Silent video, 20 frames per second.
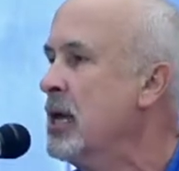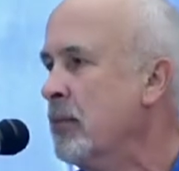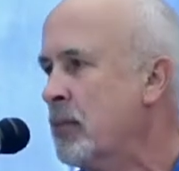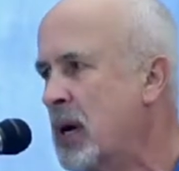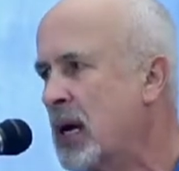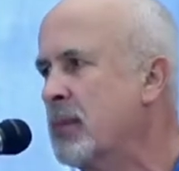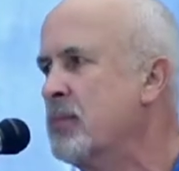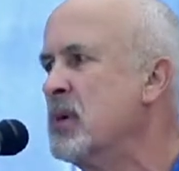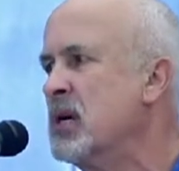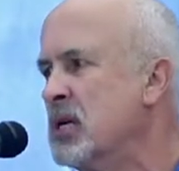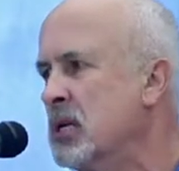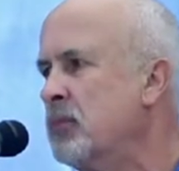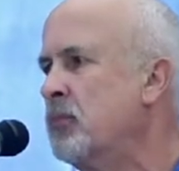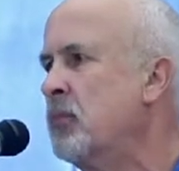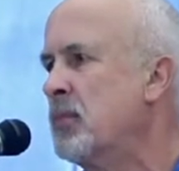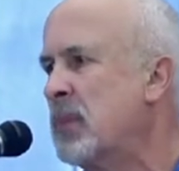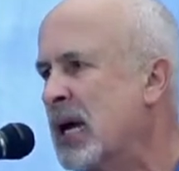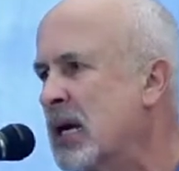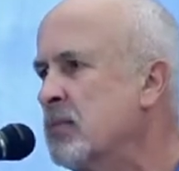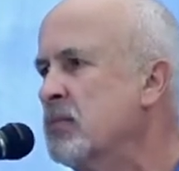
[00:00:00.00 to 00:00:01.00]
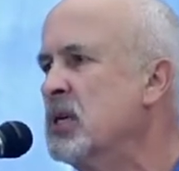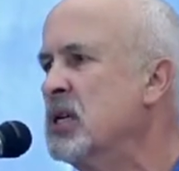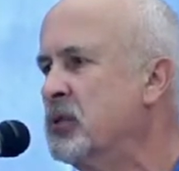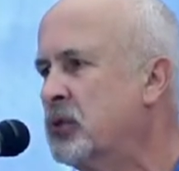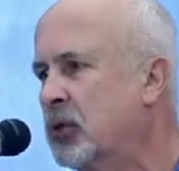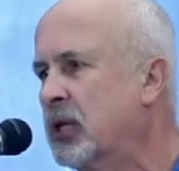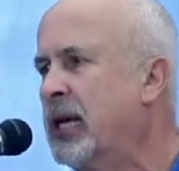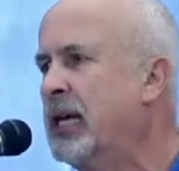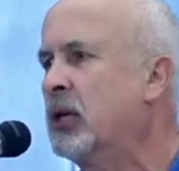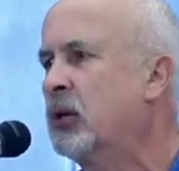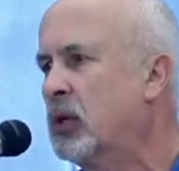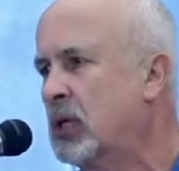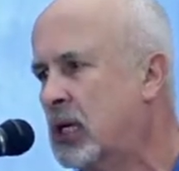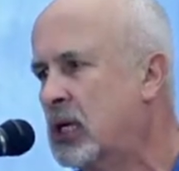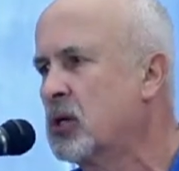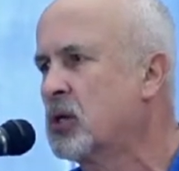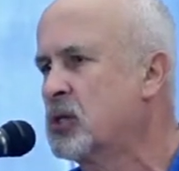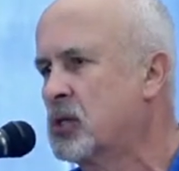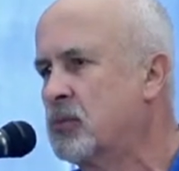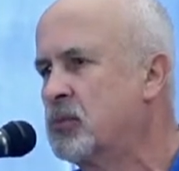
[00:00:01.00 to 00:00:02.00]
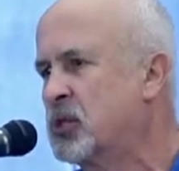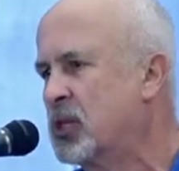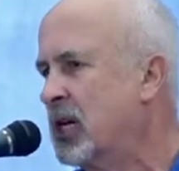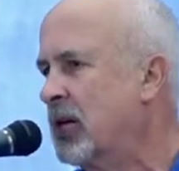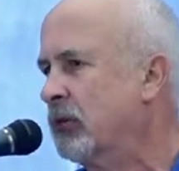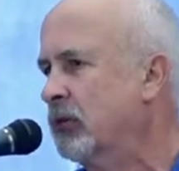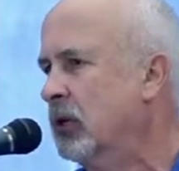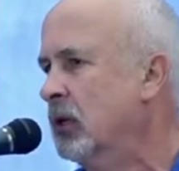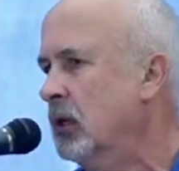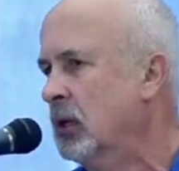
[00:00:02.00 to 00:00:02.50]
But a month, about a month later, he kills himself.